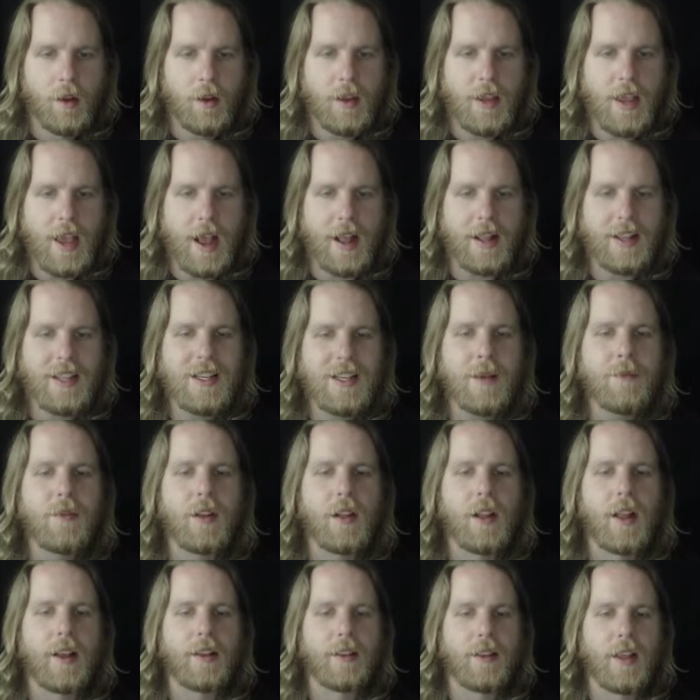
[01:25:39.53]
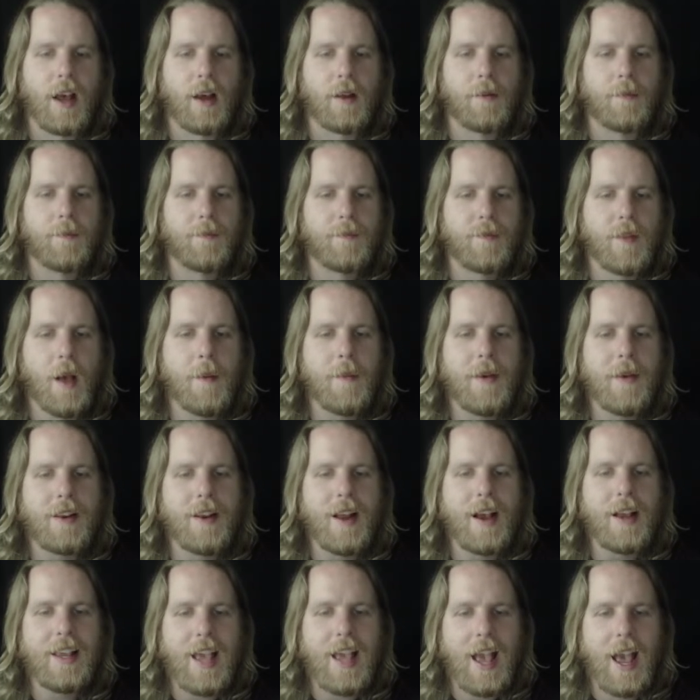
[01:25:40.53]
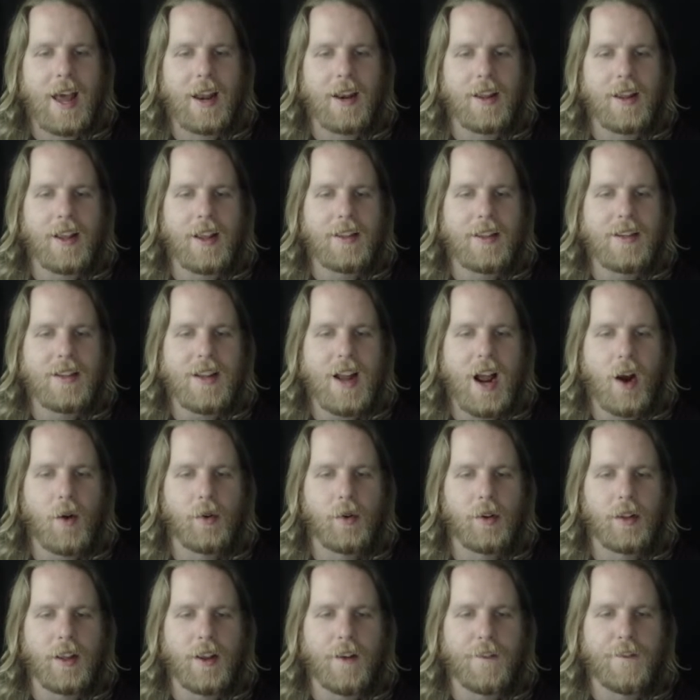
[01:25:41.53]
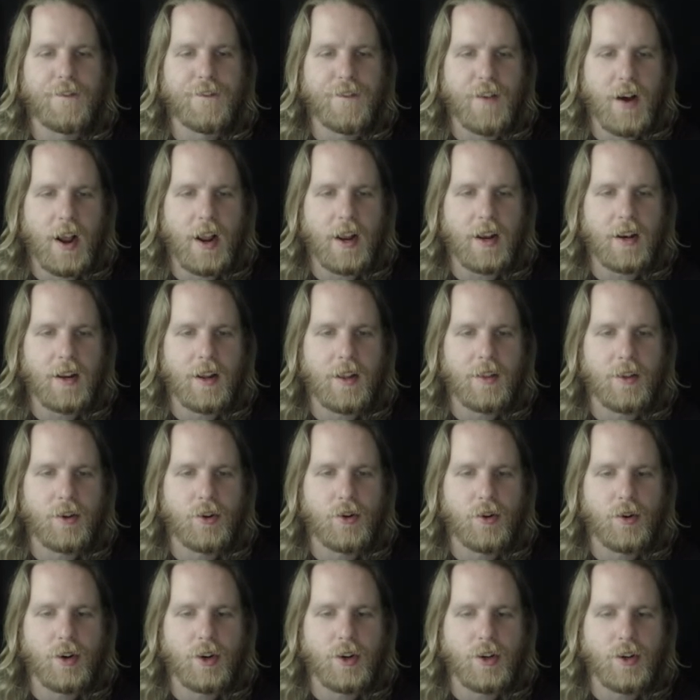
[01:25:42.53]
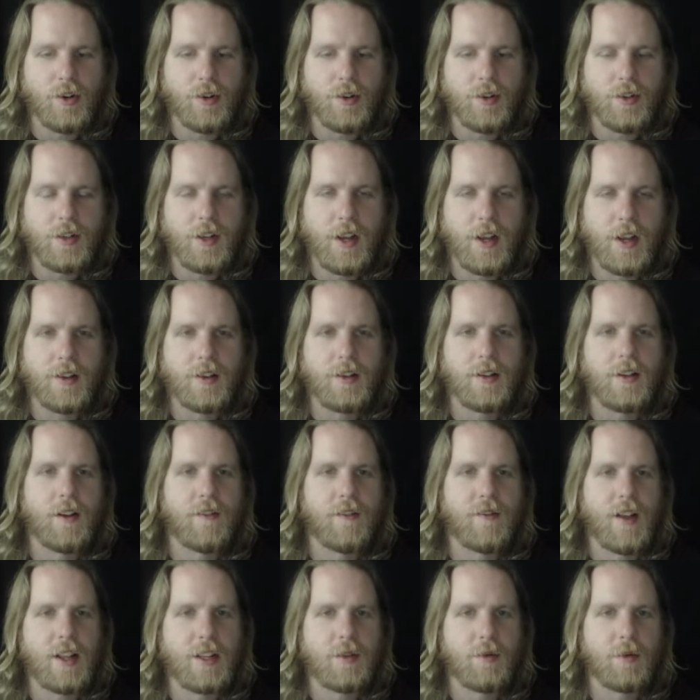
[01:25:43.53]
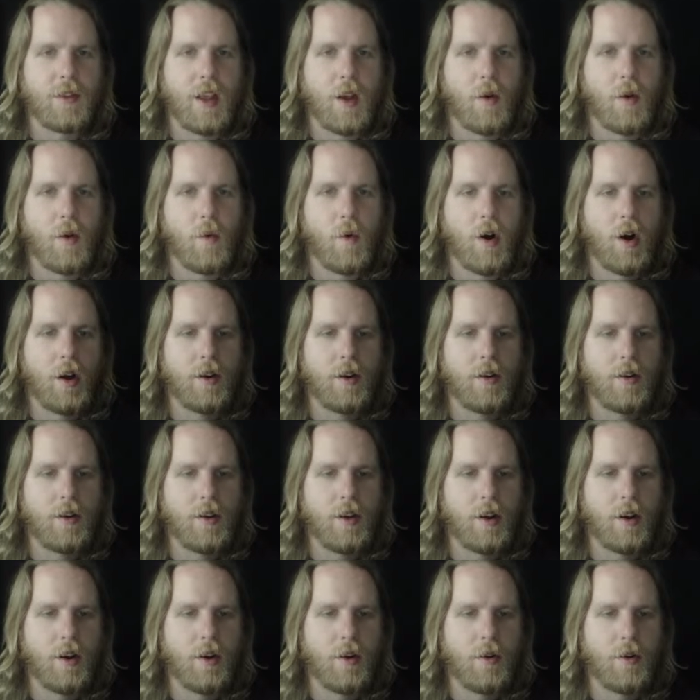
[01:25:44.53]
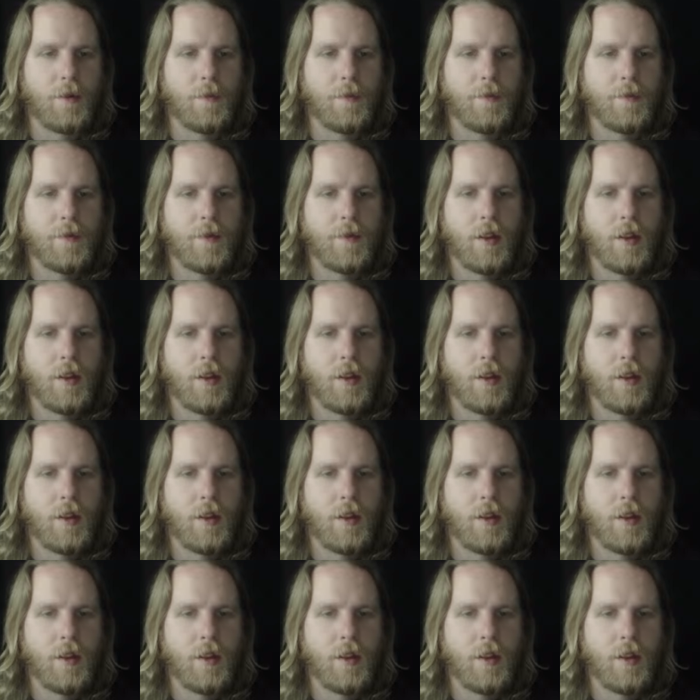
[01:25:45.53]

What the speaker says: Yeah, it's something like that. I mean, again, it's not really a fight in the traditional sense, if that's what they want, you know.